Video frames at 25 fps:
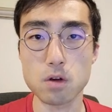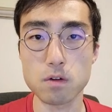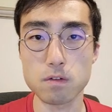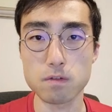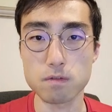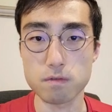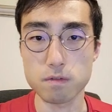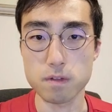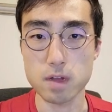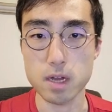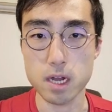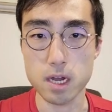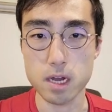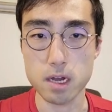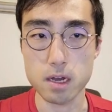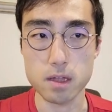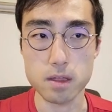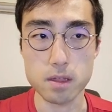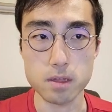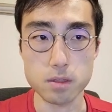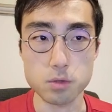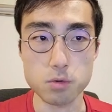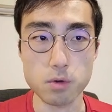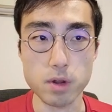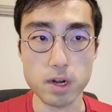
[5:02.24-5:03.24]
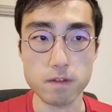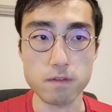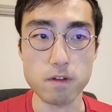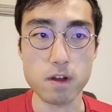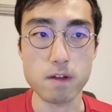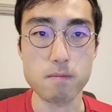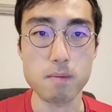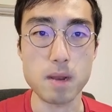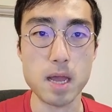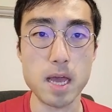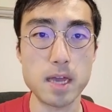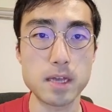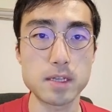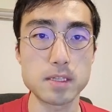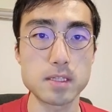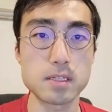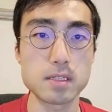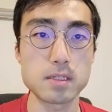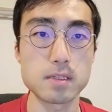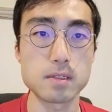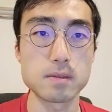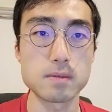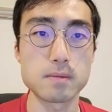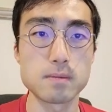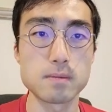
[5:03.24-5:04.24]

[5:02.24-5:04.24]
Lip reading: of the 25 players.